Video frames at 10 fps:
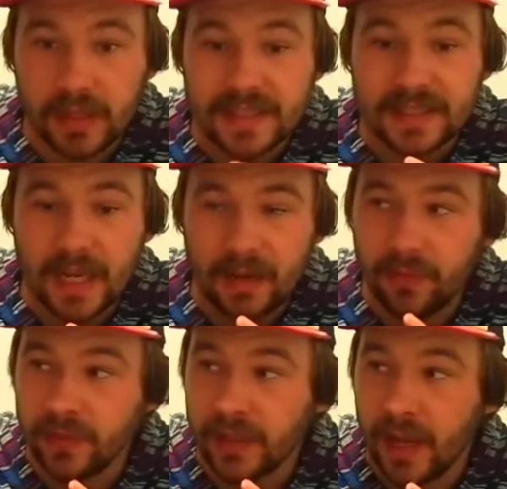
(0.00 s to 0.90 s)

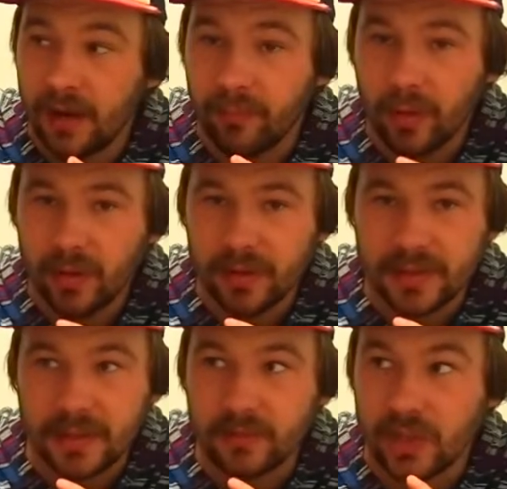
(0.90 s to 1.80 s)
safe to kind of put it
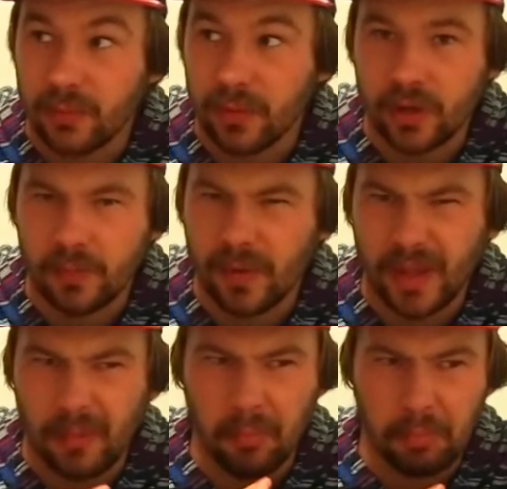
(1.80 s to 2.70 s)
instead of trying to put it up on like